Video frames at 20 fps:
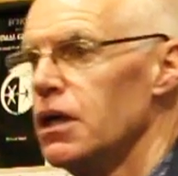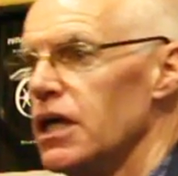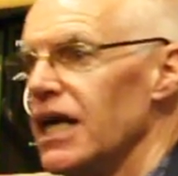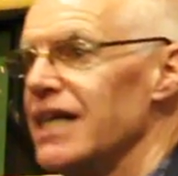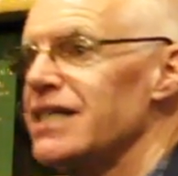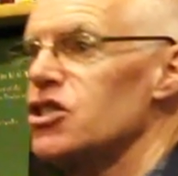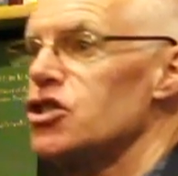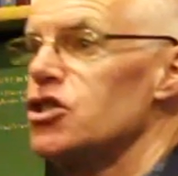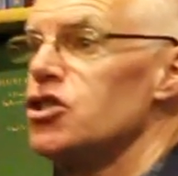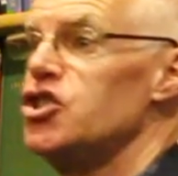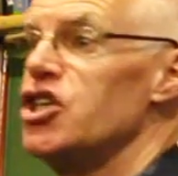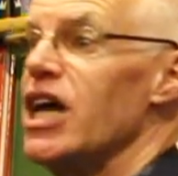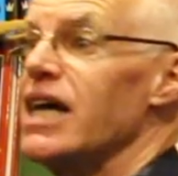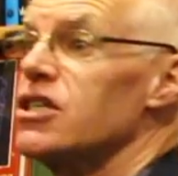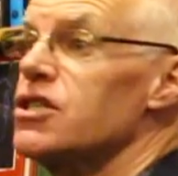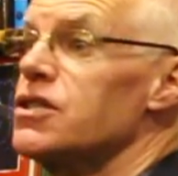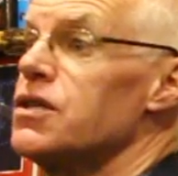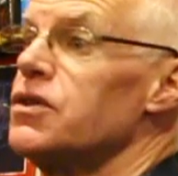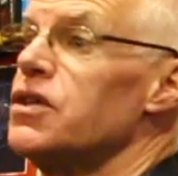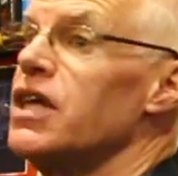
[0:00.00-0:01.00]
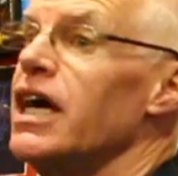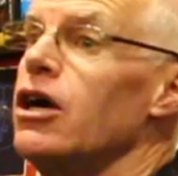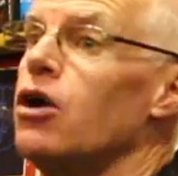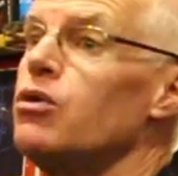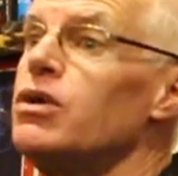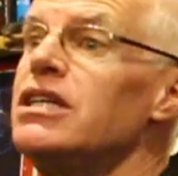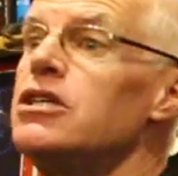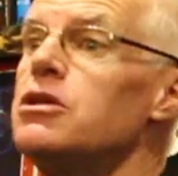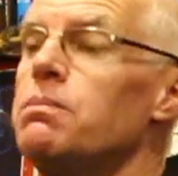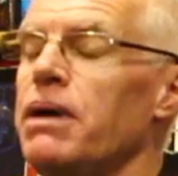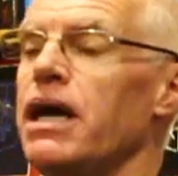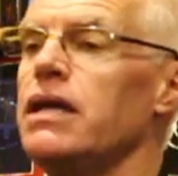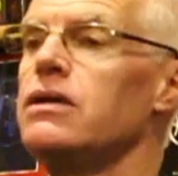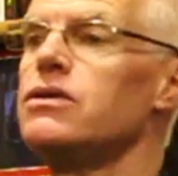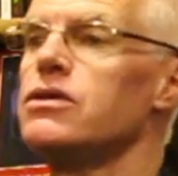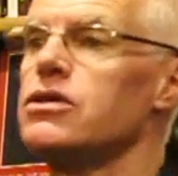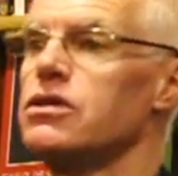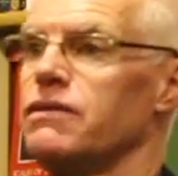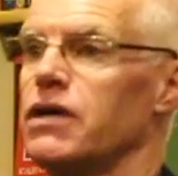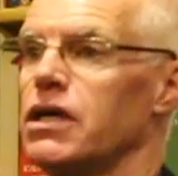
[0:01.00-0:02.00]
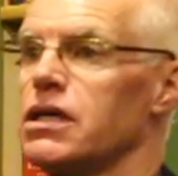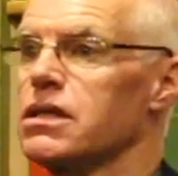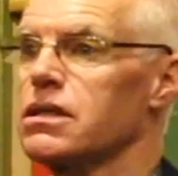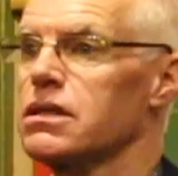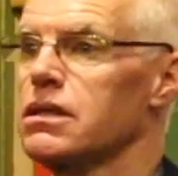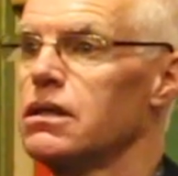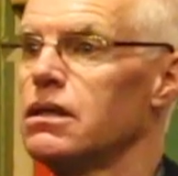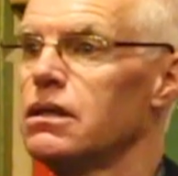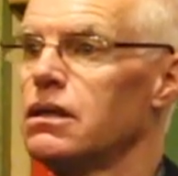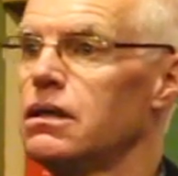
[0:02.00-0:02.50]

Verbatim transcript: it suggests that they are independent of us.